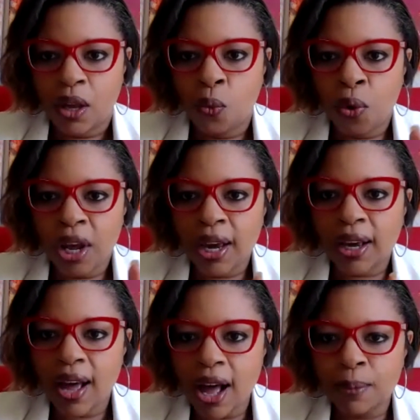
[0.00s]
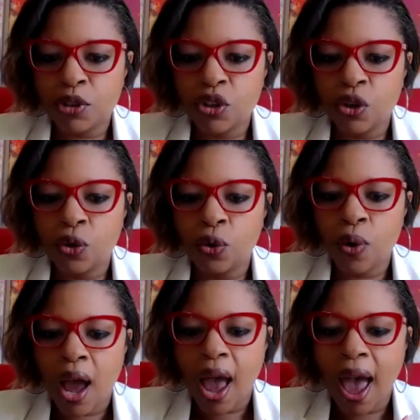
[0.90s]
when it comes to
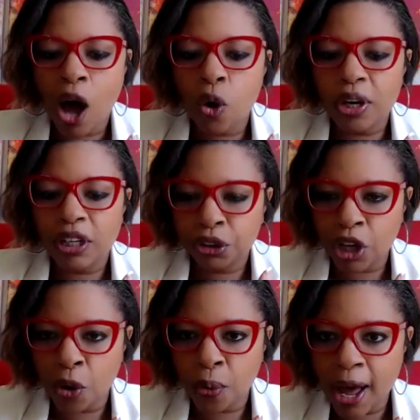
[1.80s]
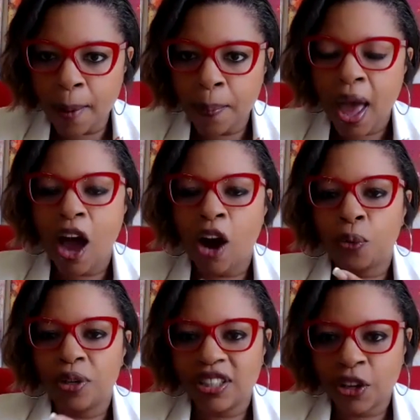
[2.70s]
how we show up, how
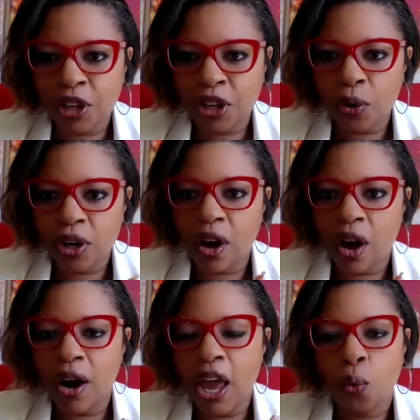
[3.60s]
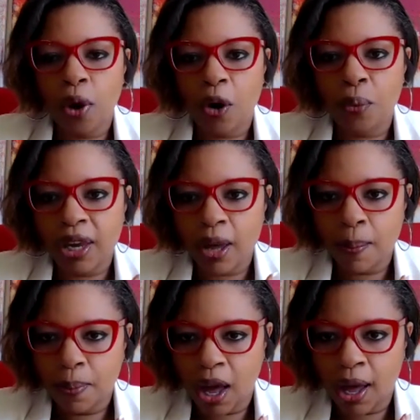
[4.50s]
resilient we are, and where we
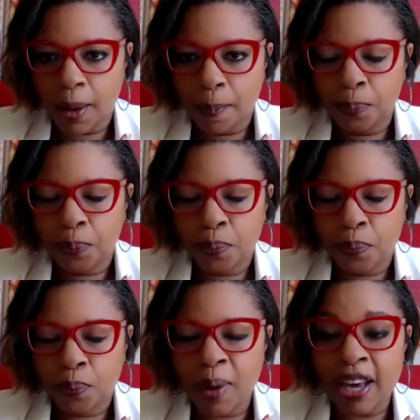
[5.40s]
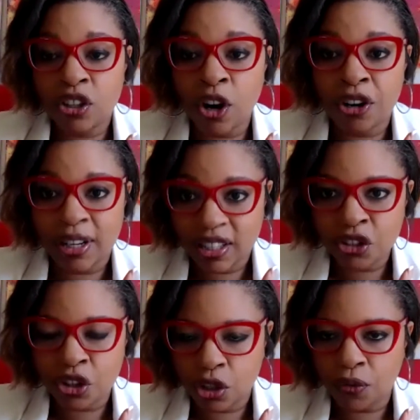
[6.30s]
can base our
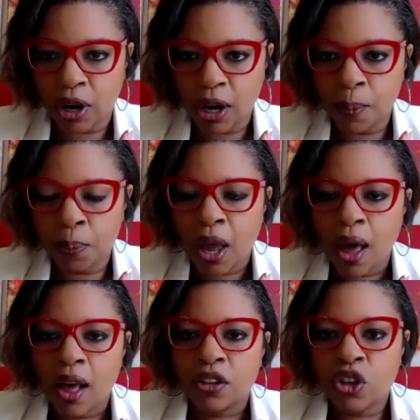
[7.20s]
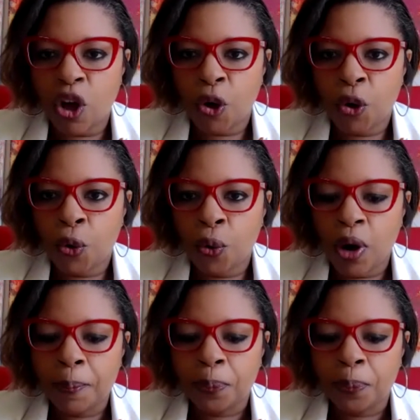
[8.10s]
decisions from. So